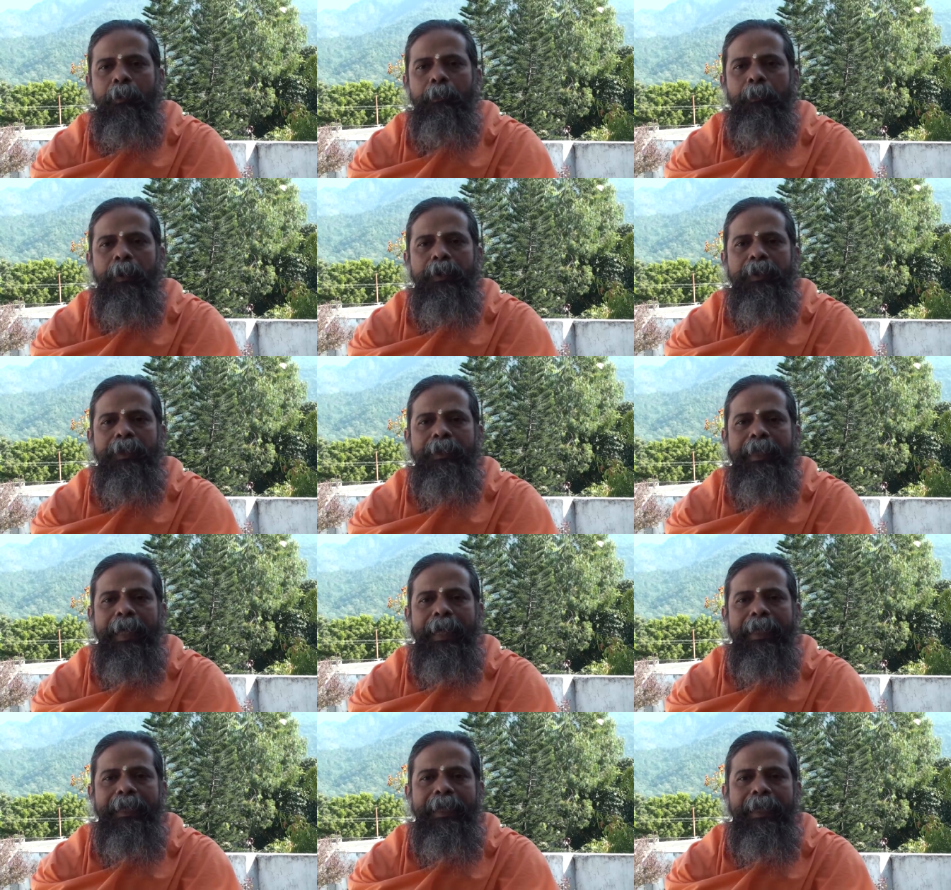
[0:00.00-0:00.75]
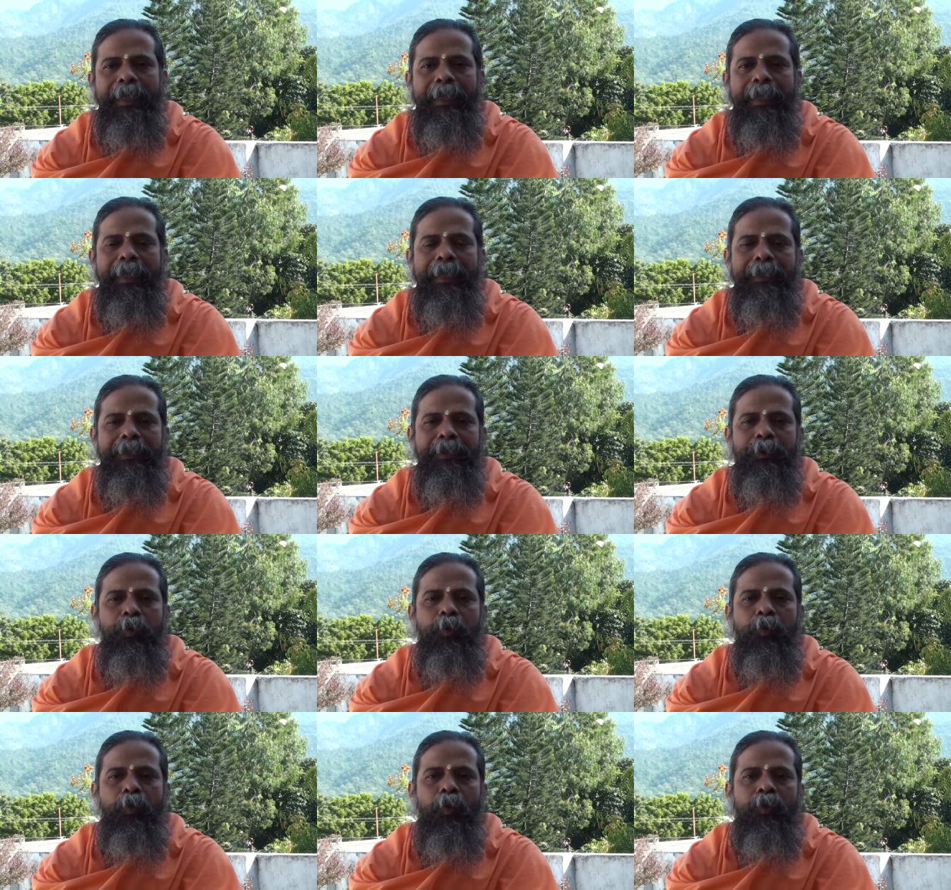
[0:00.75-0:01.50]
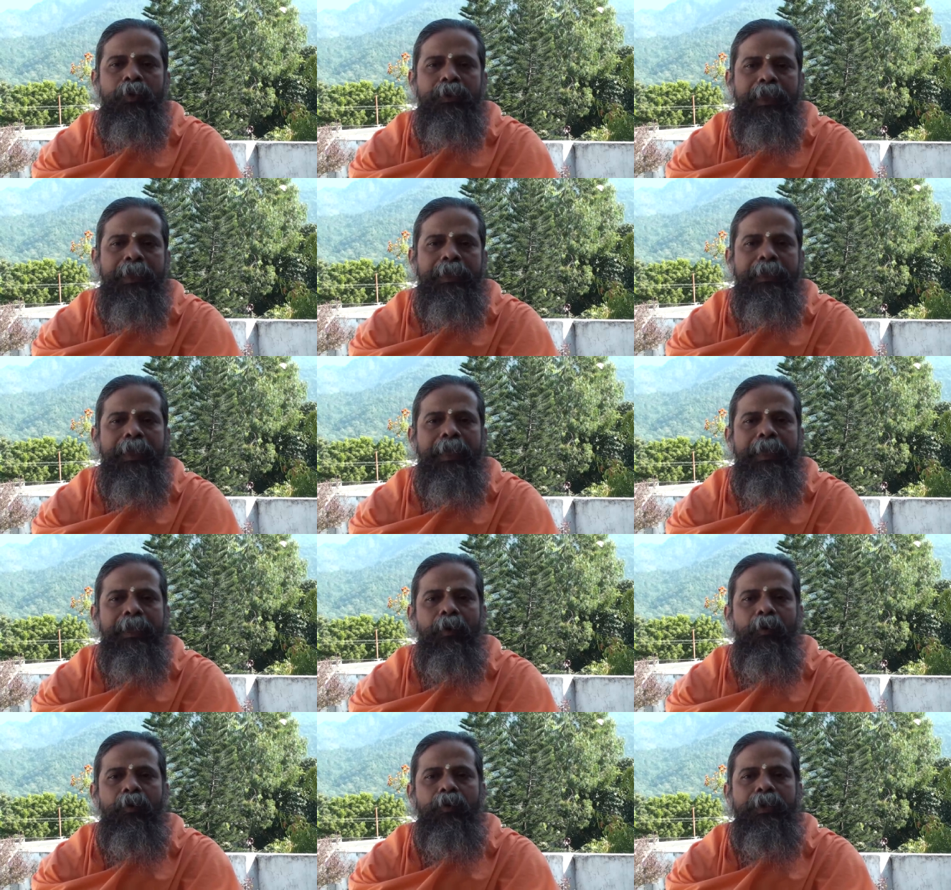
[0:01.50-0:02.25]
But the technique is to
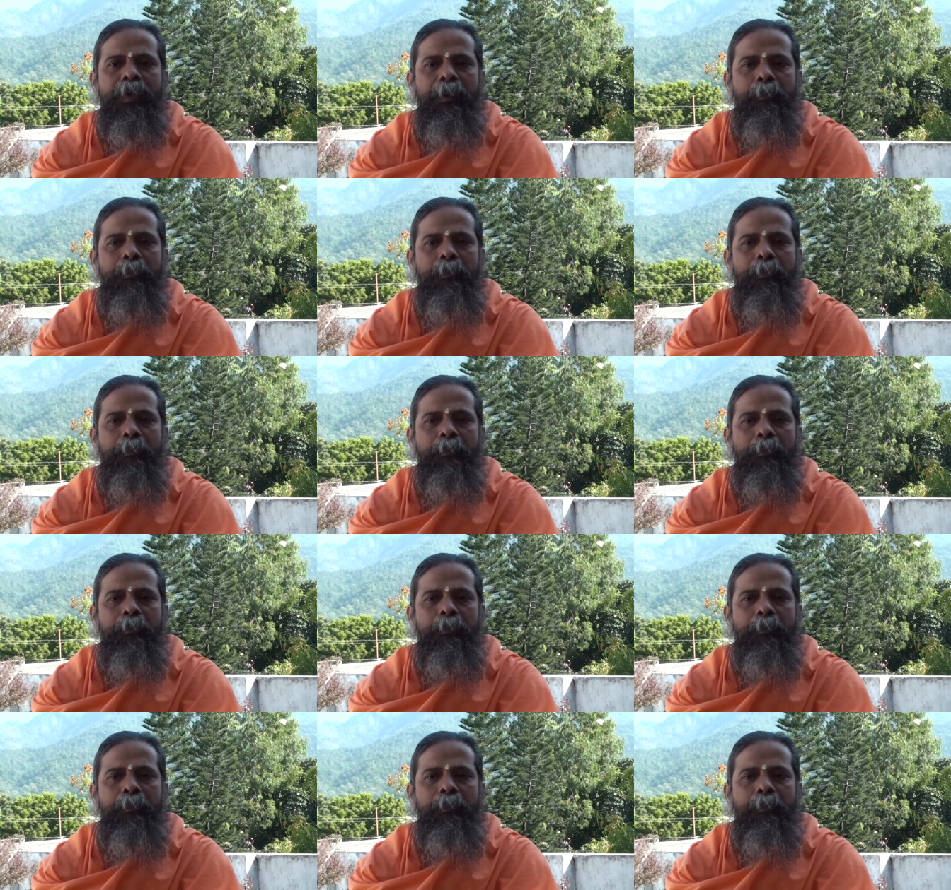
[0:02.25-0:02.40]
concentrate on